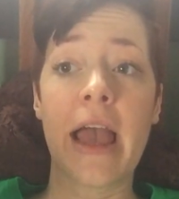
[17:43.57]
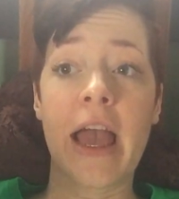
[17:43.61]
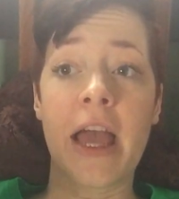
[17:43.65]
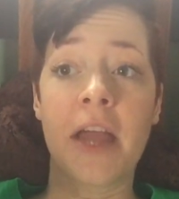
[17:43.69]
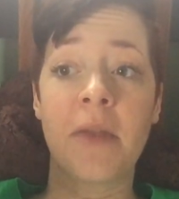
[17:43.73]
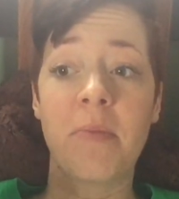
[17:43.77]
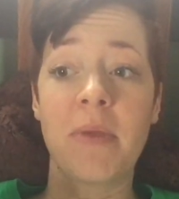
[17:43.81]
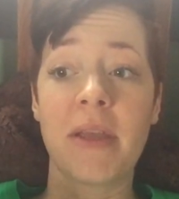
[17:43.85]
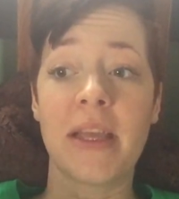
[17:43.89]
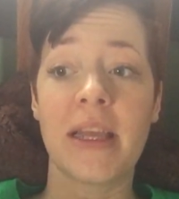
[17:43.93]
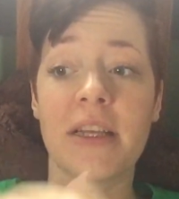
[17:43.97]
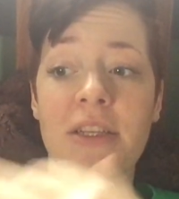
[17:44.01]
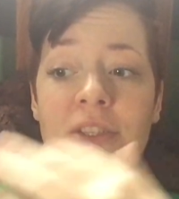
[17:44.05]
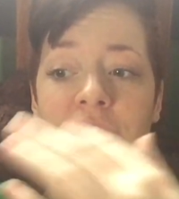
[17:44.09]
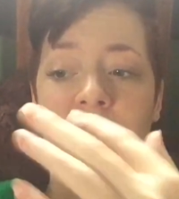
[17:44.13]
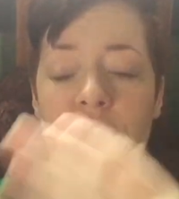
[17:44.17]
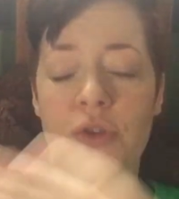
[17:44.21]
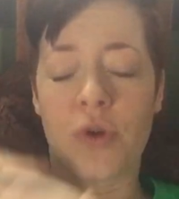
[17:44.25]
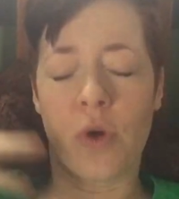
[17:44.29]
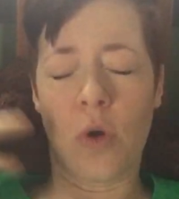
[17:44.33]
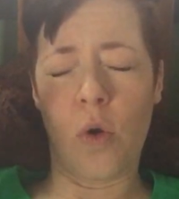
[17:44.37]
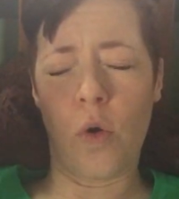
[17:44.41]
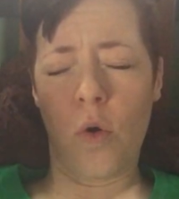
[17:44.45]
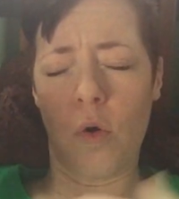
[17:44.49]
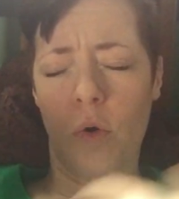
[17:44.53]
and because
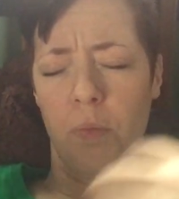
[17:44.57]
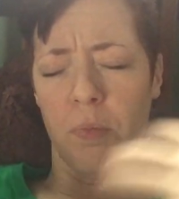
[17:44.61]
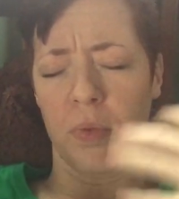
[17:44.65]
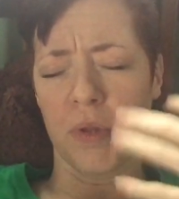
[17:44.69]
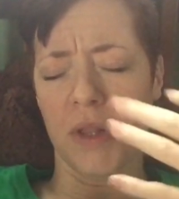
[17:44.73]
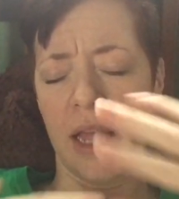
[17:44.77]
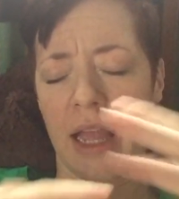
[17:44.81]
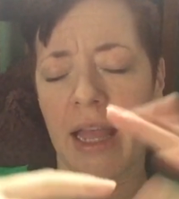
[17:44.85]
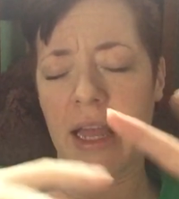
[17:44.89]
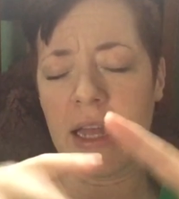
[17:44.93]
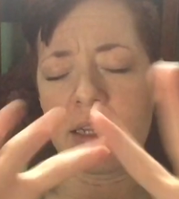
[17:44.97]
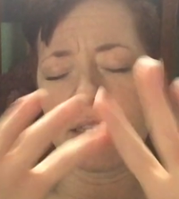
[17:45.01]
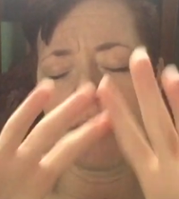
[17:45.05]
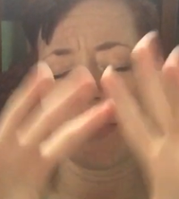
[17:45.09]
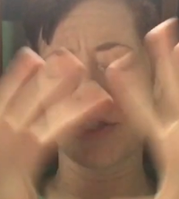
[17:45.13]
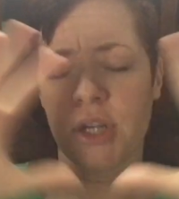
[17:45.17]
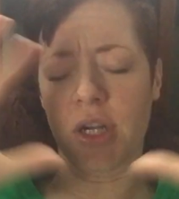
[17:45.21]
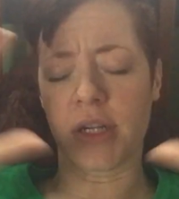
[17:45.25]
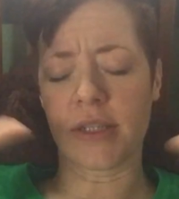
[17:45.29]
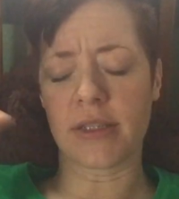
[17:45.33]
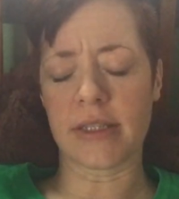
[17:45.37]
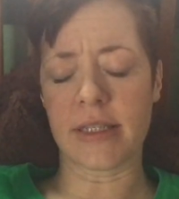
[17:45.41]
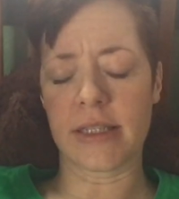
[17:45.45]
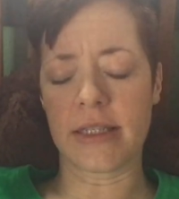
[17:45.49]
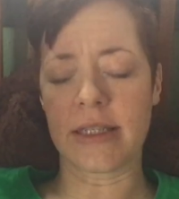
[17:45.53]
your whole plant
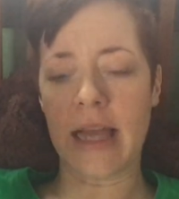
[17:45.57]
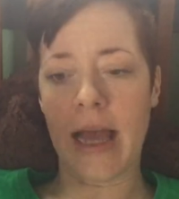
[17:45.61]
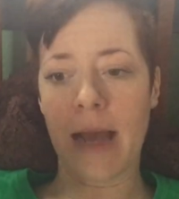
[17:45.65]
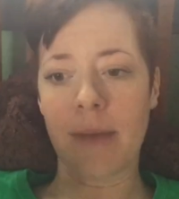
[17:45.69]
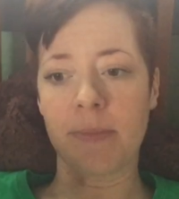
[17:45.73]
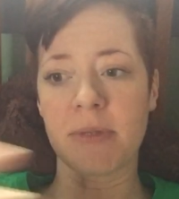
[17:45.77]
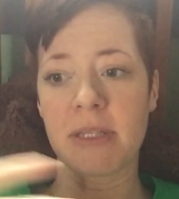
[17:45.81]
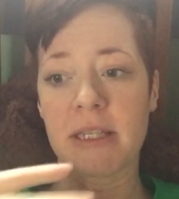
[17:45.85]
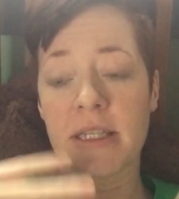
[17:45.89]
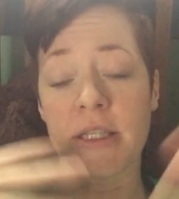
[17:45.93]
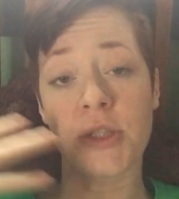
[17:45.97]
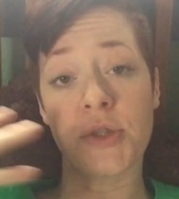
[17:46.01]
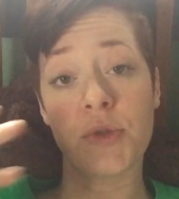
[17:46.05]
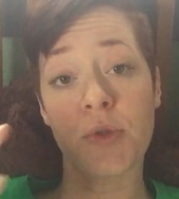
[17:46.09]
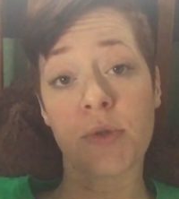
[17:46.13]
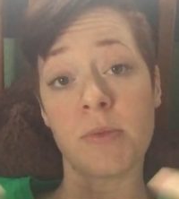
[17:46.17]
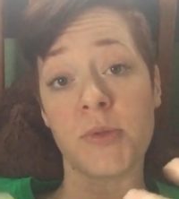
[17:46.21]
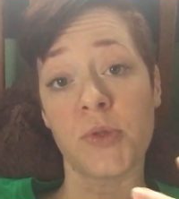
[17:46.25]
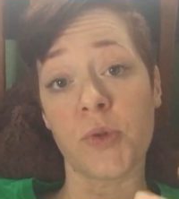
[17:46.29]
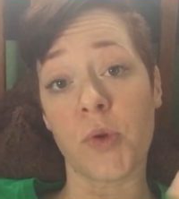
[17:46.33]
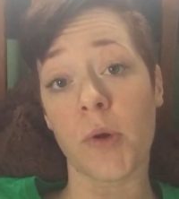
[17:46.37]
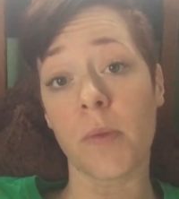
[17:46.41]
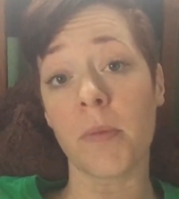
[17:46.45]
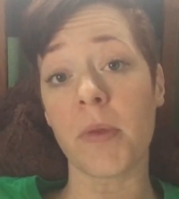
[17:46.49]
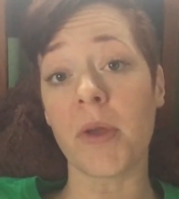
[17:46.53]
starts adapting to
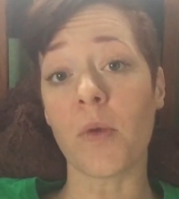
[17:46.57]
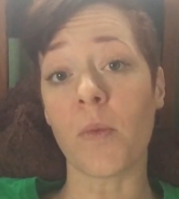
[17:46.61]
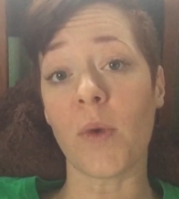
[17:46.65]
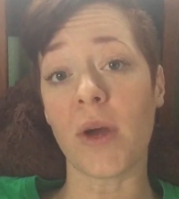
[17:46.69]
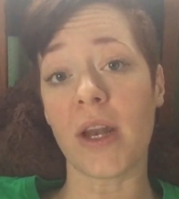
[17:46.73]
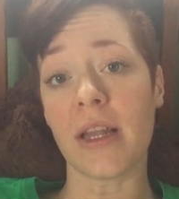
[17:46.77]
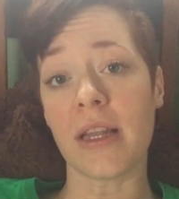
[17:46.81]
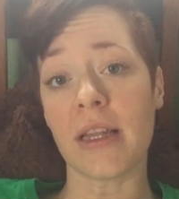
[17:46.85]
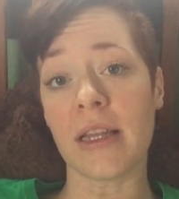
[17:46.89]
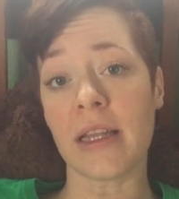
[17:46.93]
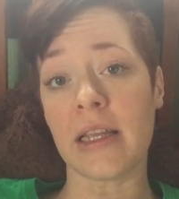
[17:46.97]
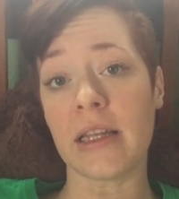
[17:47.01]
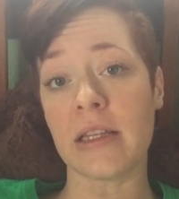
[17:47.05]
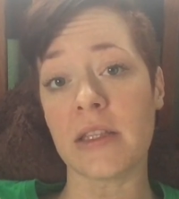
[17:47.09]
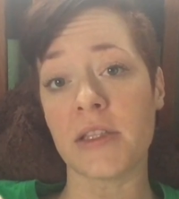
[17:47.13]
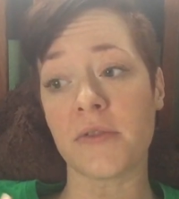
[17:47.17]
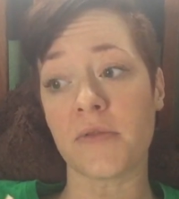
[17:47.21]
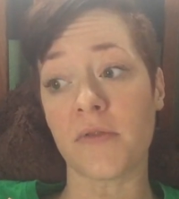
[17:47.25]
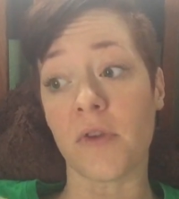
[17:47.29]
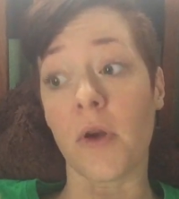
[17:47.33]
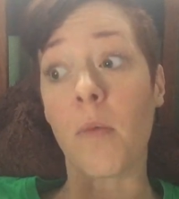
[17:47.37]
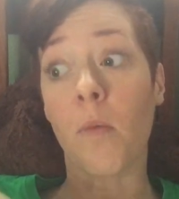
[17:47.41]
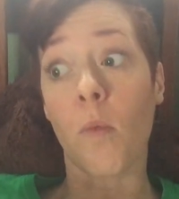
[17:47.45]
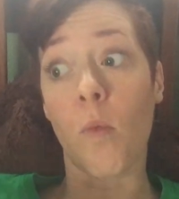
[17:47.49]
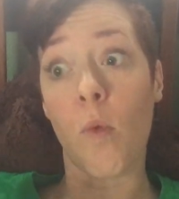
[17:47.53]
absorbing what it needs
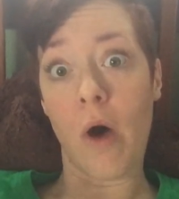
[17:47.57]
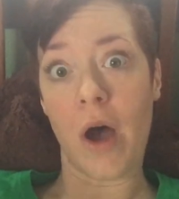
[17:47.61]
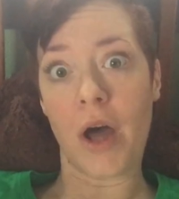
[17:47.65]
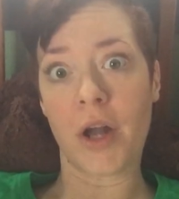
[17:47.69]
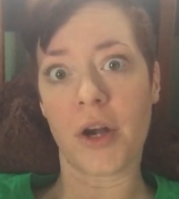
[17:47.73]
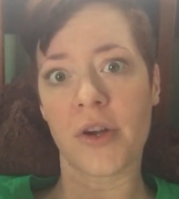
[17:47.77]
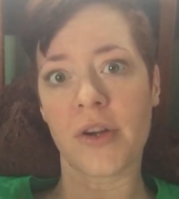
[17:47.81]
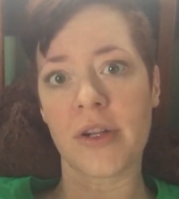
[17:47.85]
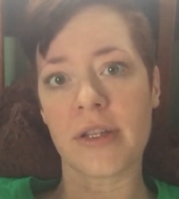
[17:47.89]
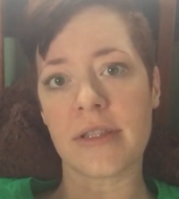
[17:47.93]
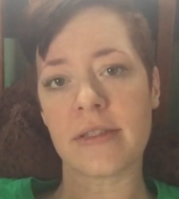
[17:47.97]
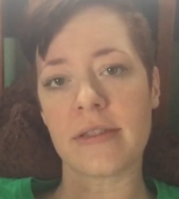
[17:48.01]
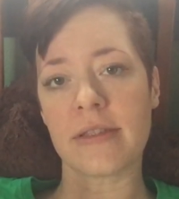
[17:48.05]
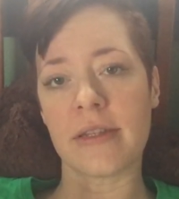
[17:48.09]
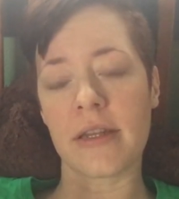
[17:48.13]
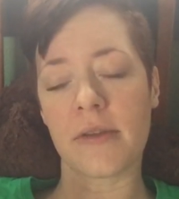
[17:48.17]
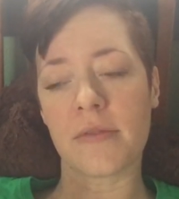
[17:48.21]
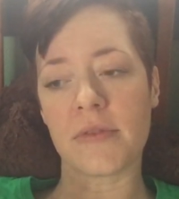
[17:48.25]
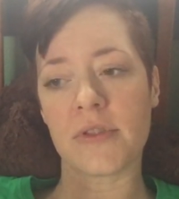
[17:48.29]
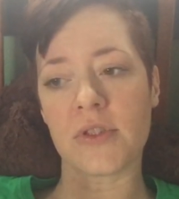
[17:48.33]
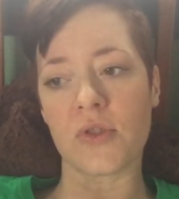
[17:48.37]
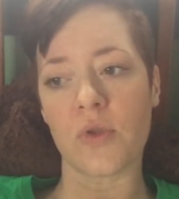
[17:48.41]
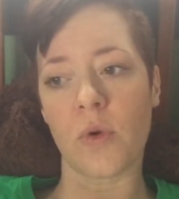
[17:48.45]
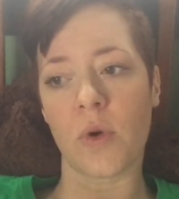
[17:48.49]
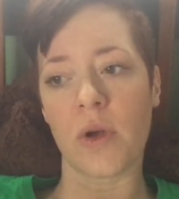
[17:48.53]
from water instead
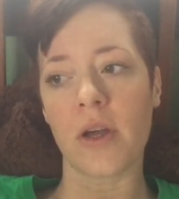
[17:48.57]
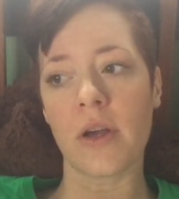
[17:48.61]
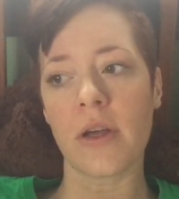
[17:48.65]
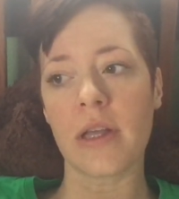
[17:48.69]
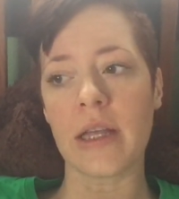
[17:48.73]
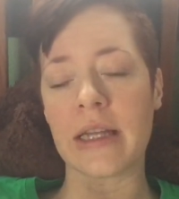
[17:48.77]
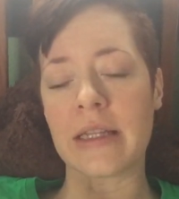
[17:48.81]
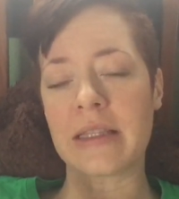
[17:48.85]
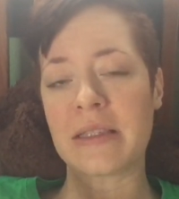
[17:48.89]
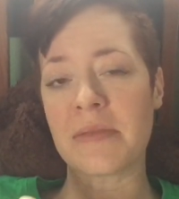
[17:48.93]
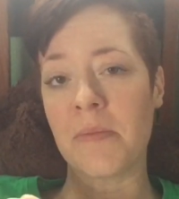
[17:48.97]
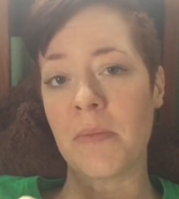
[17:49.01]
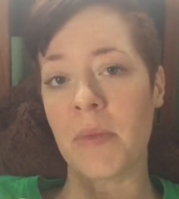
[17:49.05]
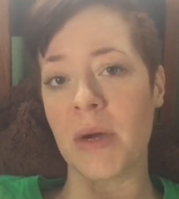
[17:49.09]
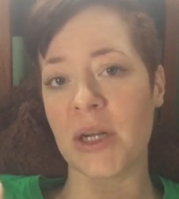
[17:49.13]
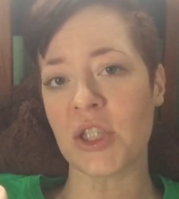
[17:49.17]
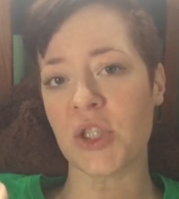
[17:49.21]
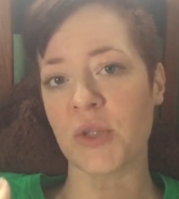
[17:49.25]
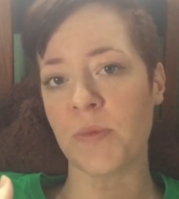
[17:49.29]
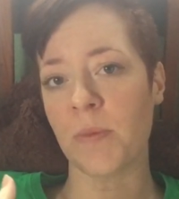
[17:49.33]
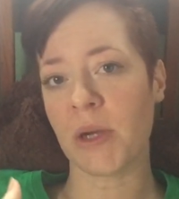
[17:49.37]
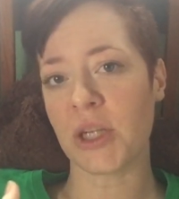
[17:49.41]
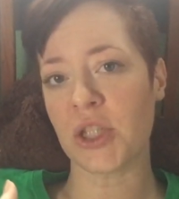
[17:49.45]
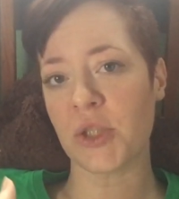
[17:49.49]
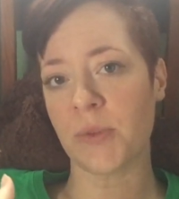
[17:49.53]
of soil, it's
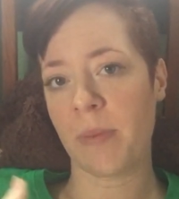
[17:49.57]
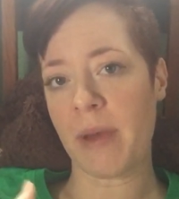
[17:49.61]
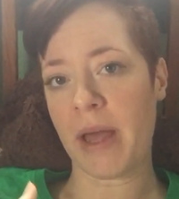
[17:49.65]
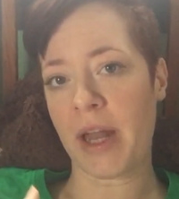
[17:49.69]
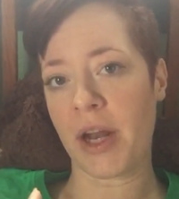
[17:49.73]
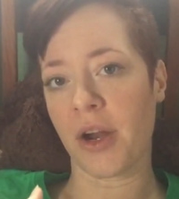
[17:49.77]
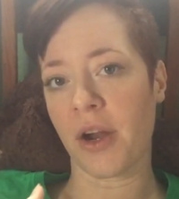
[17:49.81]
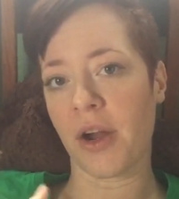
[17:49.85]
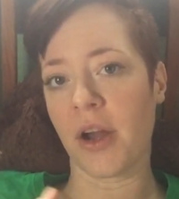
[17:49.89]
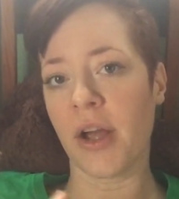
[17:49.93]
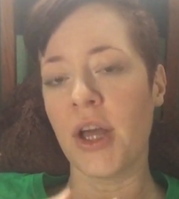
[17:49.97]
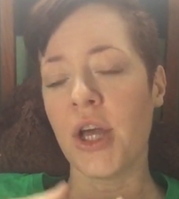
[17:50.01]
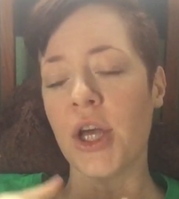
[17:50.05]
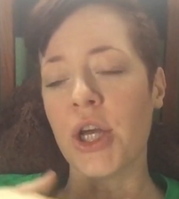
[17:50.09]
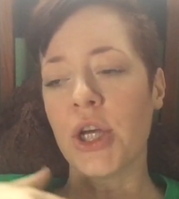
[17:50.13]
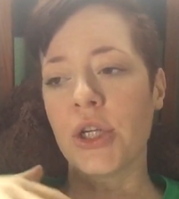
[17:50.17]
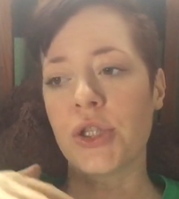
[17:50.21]
much, much better